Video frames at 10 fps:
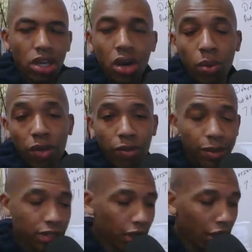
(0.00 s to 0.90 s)
away from
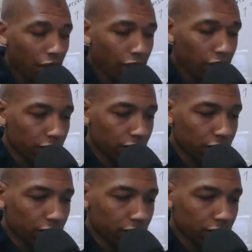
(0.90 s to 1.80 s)
himself.
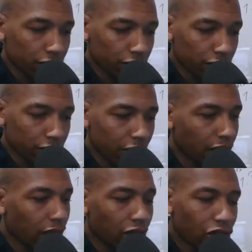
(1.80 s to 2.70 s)
He
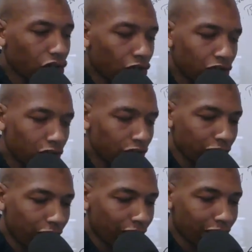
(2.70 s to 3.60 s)
didn't negotiate
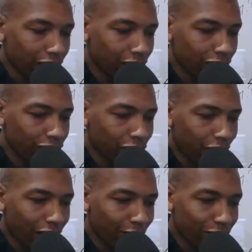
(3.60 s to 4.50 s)
the
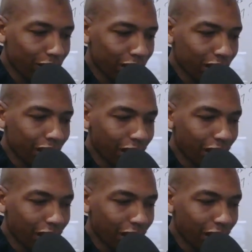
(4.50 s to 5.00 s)
right plan.